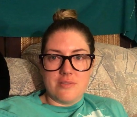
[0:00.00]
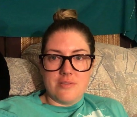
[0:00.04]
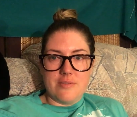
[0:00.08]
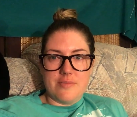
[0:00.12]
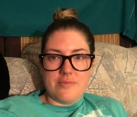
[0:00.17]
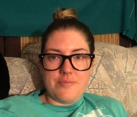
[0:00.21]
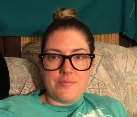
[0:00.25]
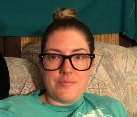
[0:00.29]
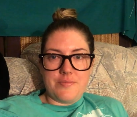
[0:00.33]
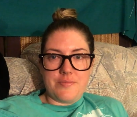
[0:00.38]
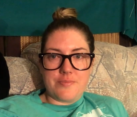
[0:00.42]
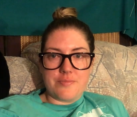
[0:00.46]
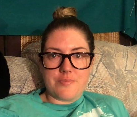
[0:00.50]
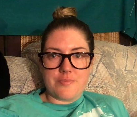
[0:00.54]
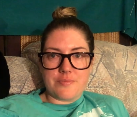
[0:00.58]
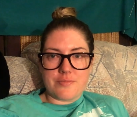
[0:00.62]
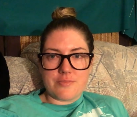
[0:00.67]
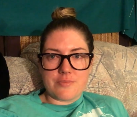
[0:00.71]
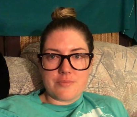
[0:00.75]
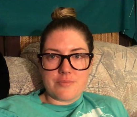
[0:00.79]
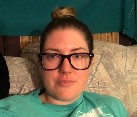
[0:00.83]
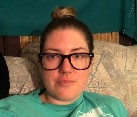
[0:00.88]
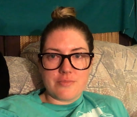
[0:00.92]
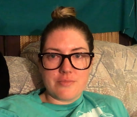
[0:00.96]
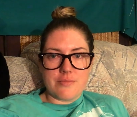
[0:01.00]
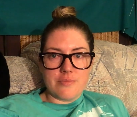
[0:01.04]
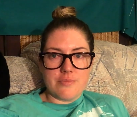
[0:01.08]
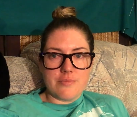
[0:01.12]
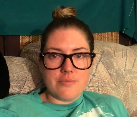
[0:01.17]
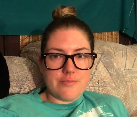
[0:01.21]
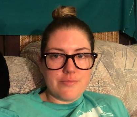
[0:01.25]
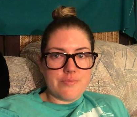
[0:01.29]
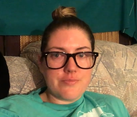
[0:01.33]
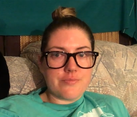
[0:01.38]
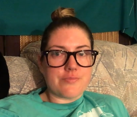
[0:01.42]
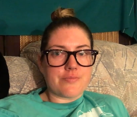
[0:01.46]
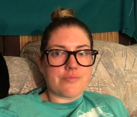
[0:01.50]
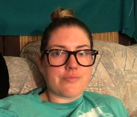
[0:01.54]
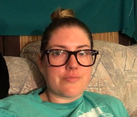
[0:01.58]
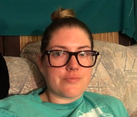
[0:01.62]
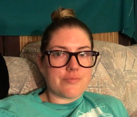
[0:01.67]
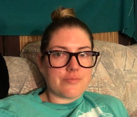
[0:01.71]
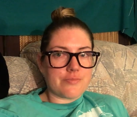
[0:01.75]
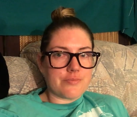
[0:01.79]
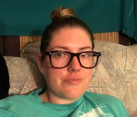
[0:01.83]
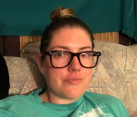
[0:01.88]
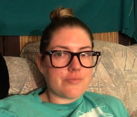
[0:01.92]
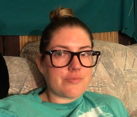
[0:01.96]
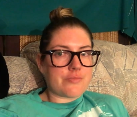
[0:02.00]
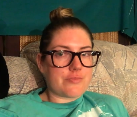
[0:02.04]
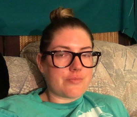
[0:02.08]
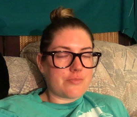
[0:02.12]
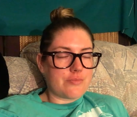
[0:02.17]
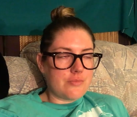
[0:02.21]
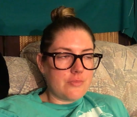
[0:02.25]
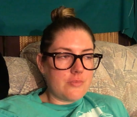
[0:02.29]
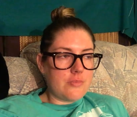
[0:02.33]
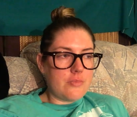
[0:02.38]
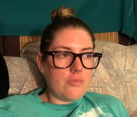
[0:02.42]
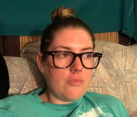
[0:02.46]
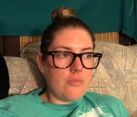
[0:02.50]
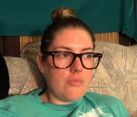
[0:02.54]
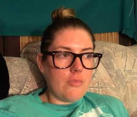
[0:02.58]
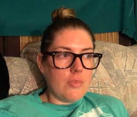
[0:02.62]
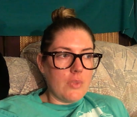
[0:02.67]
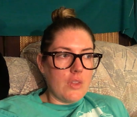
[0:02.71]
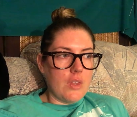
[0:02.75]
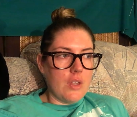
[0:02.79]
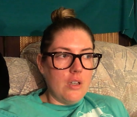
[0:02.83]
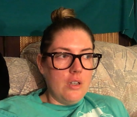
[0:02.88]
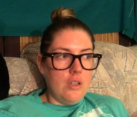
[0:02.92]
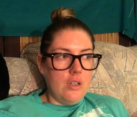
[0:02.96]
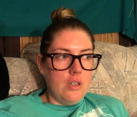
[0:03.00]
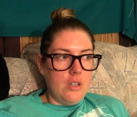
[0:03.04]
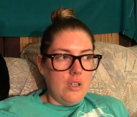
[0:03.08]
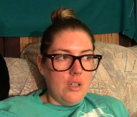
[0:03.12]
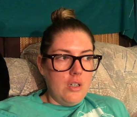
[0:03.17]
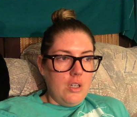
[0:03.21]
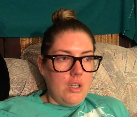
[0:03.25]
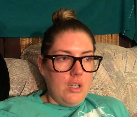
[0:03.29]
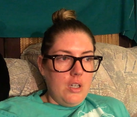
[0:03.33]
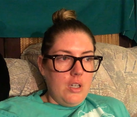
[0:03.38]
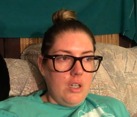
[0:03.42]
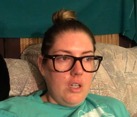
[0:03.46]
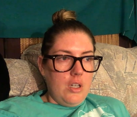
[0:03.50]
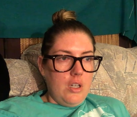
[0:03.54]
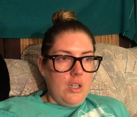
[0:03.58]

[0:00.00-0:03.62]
(silence)